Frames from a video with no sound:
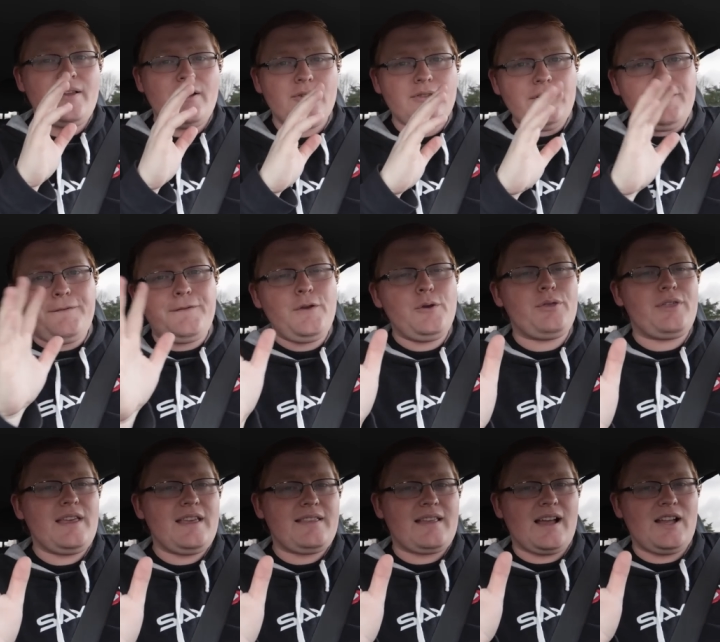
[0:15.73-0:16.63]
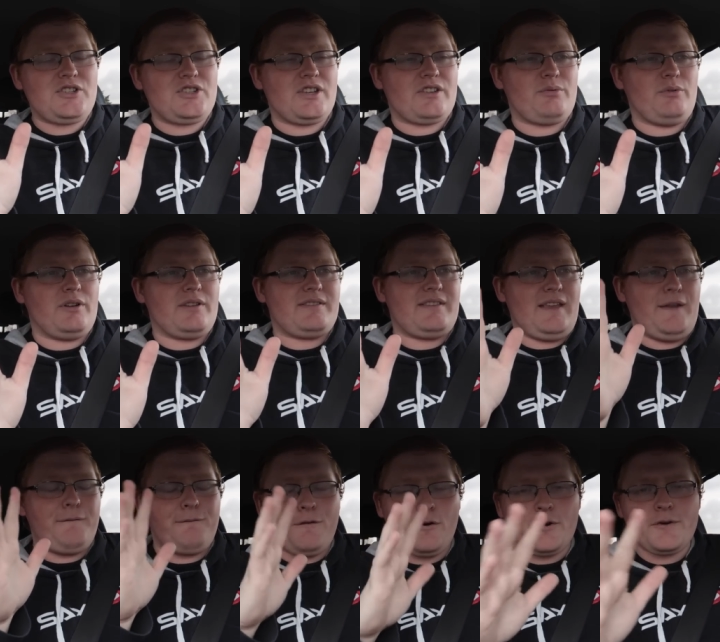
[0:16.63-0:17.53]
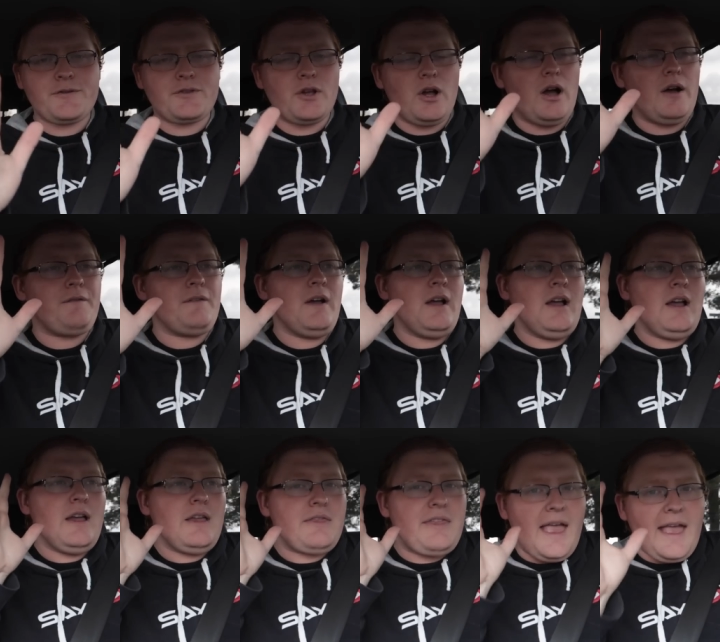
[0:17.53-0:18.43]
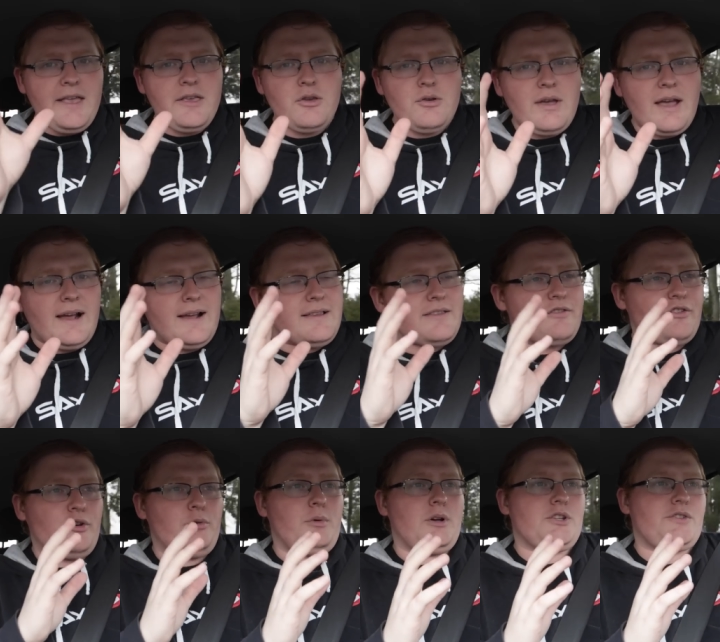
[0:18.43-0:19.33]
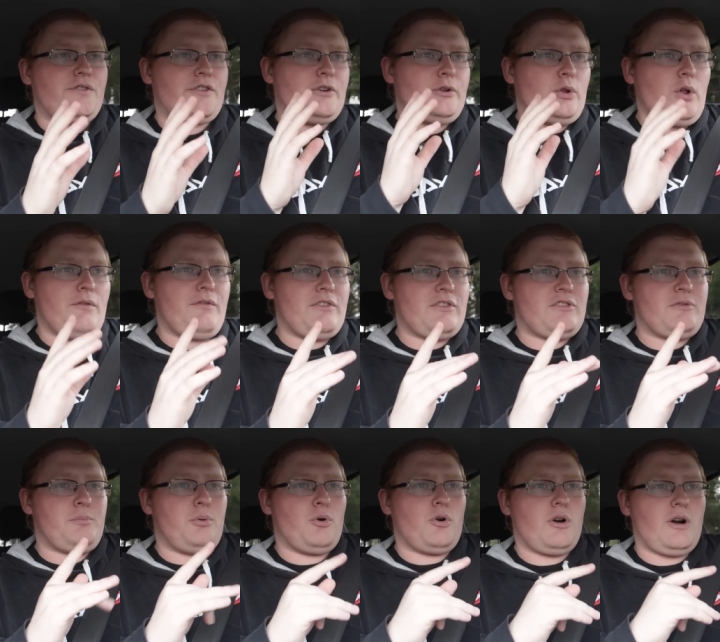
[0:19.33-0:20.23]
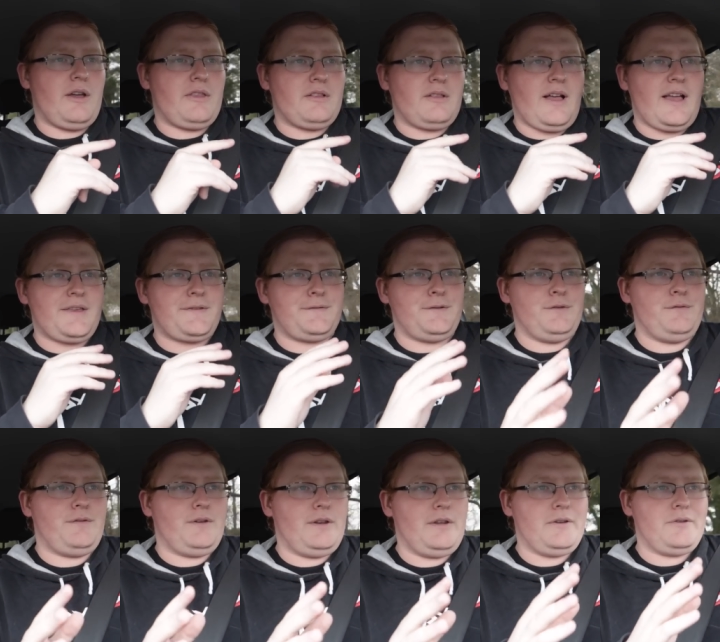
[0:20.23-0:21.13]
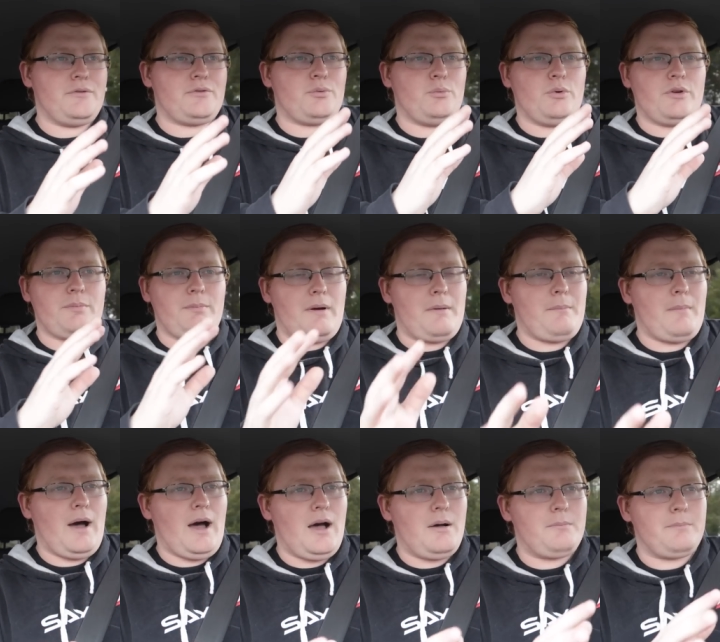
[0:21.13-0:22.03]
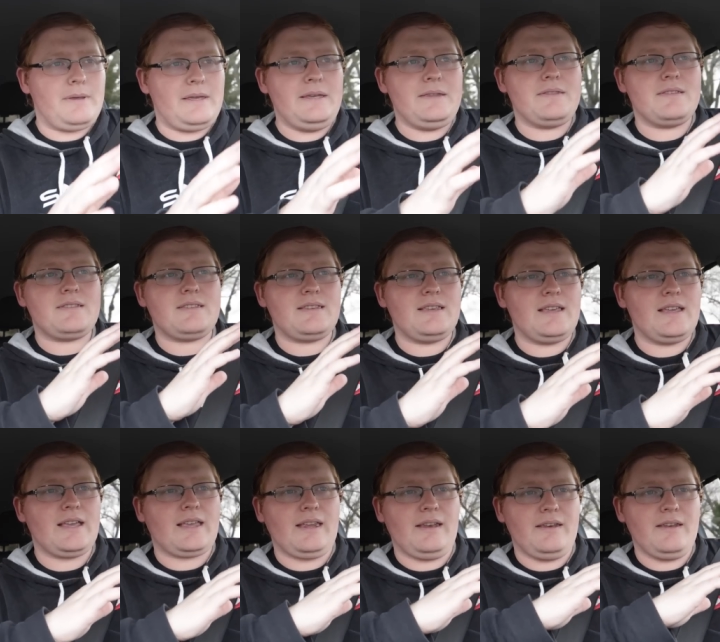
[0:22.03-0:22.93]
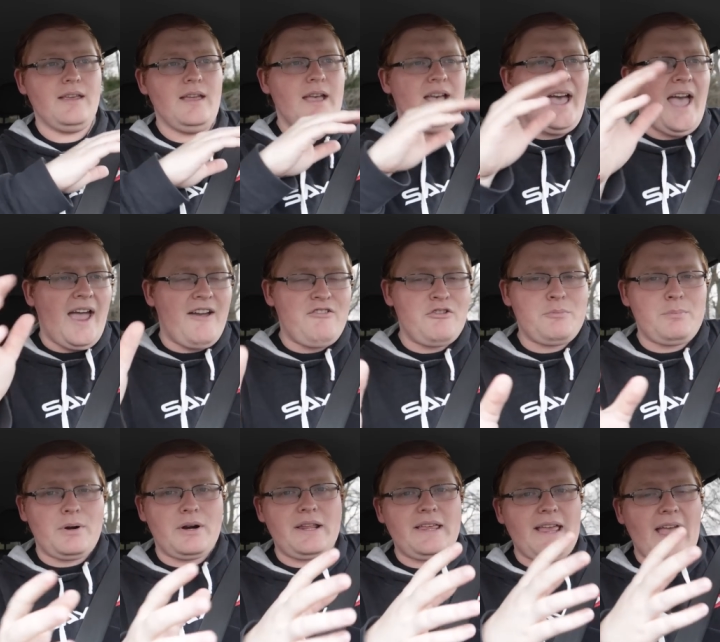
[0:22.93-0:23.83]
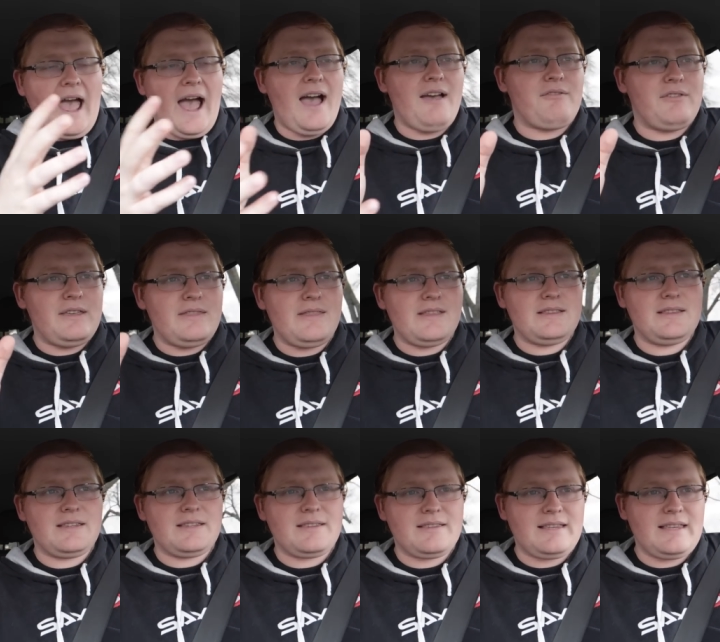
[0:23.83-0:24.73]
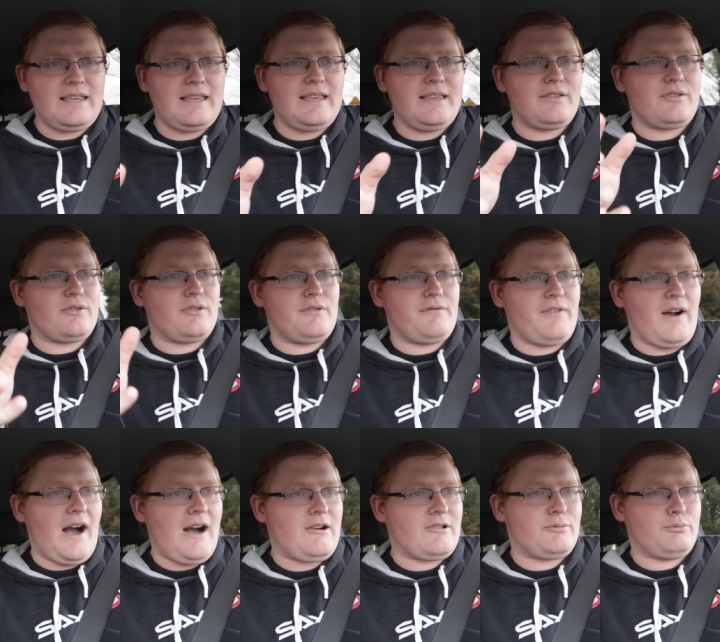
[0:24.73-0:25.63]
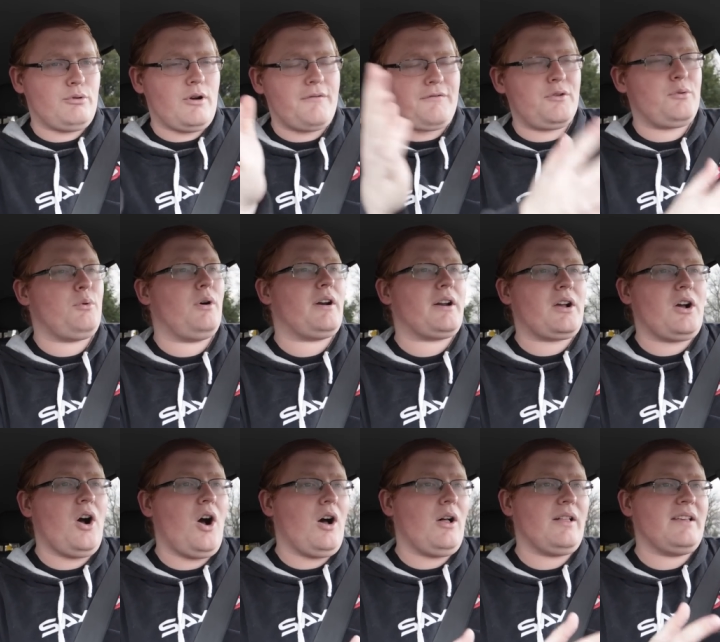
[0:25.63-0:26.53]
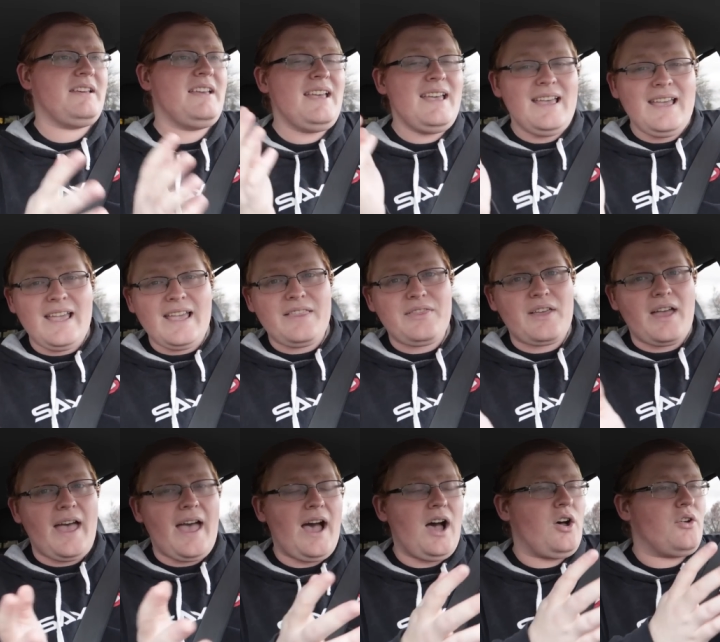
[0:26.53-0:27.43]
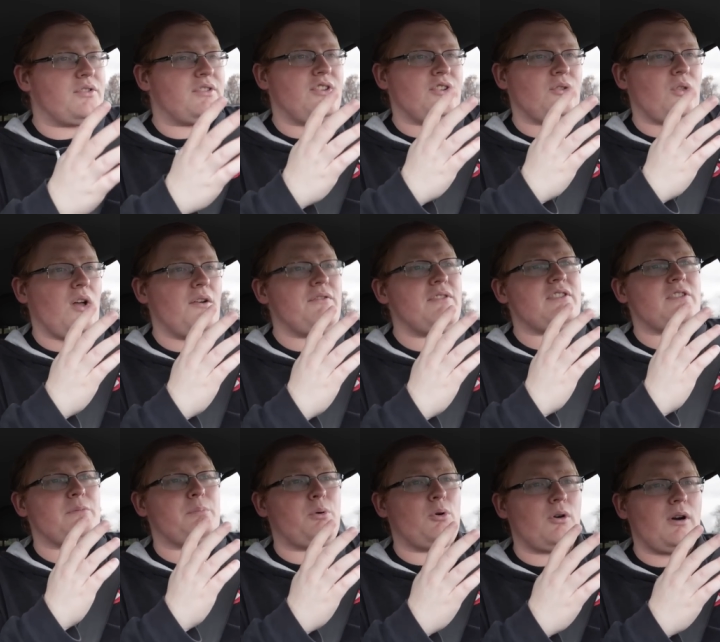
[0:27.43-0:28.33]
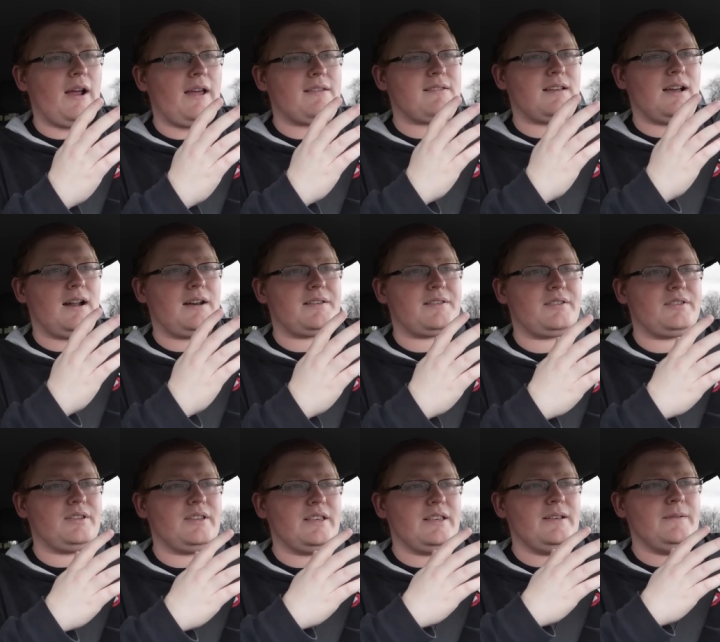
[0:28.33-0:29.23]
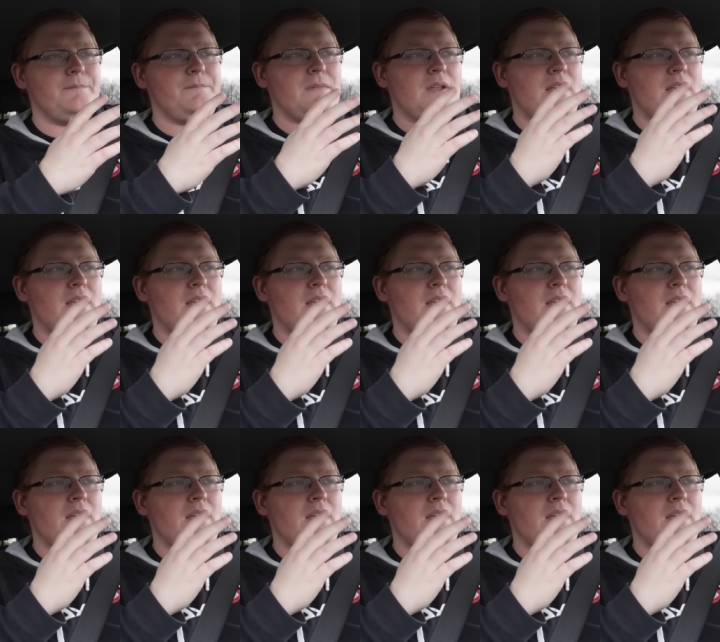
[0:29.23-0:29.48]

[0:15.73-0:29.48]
there's a few things I just want to say. First off, thank you guys so much for your love and support on the last few videos with my mom being sick and everybody having the disease or the virus, whatever you want to call it, in the house. Your love and support has honestly